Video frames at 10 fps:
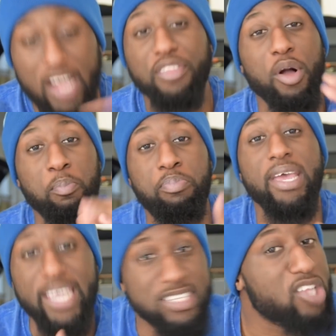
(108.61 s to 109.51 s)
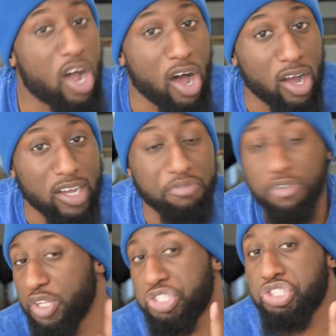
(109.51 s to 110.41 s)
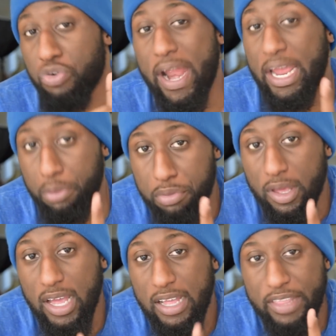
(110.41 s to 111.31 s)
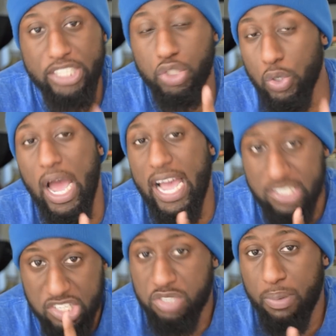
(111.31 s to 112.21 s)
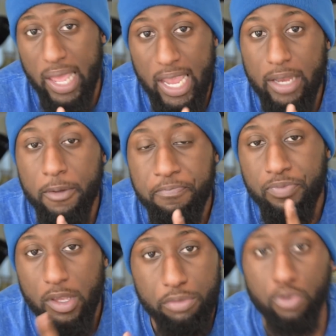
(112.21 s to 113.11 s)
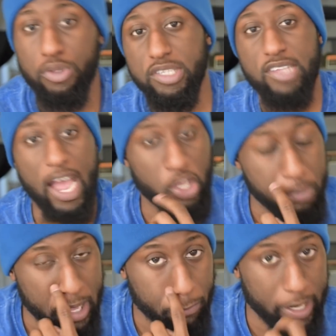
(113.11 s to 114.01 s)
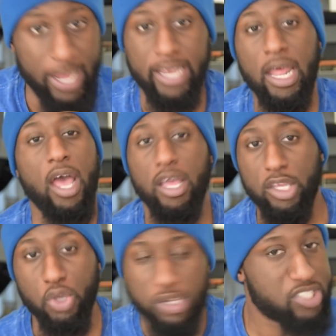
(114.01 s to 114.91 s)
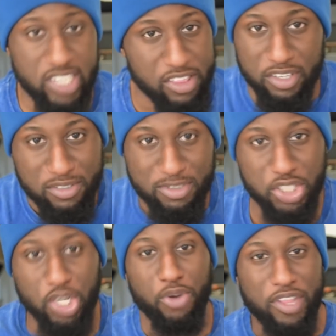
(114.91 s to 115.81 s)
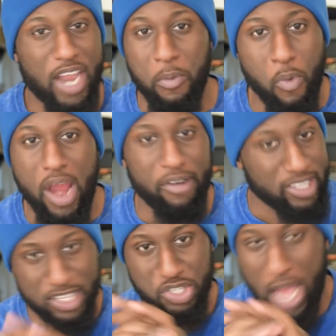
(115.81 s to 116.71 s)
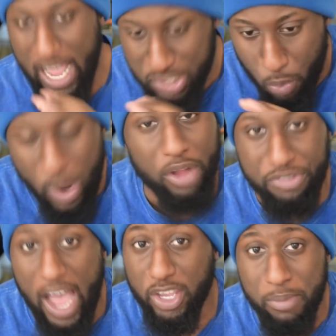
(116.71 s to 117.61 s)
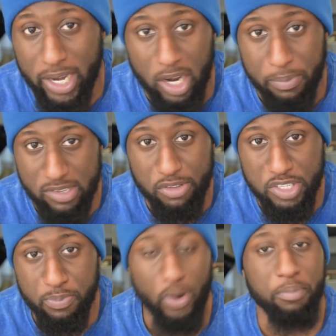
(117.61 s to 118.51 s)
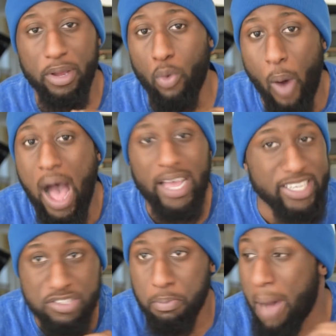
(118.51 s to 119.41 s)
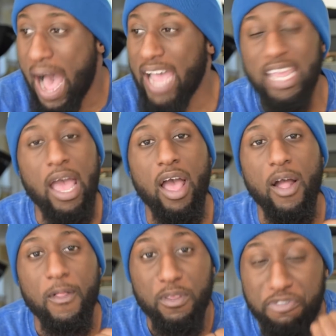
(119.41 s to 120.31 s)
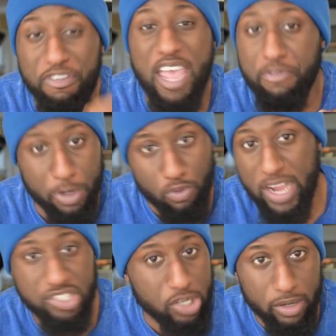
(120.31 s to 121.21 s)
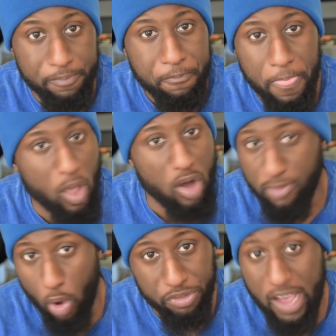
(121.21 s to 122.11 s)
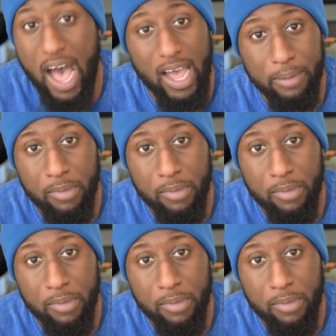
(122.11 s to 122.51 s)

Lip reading: The biggest hug for the strength that you guys displayed through this documentary. And you can see the shirt that I'm wearing. It's well documented up until this point. Benoit is my favorite wrestler of all time.